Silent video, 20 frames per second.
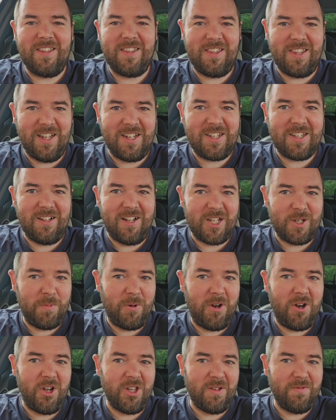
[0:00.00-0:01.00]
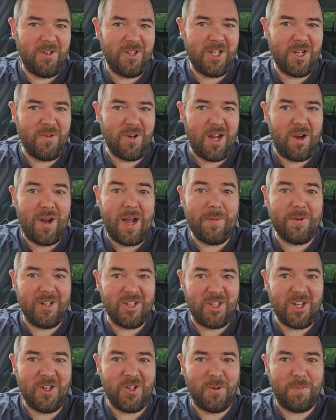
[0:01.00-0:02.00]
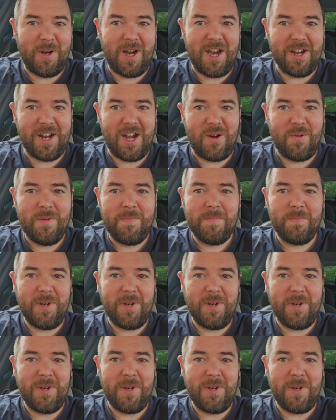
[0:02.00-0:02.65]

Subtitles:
this last part of the video now, I'm going to say goodbye now.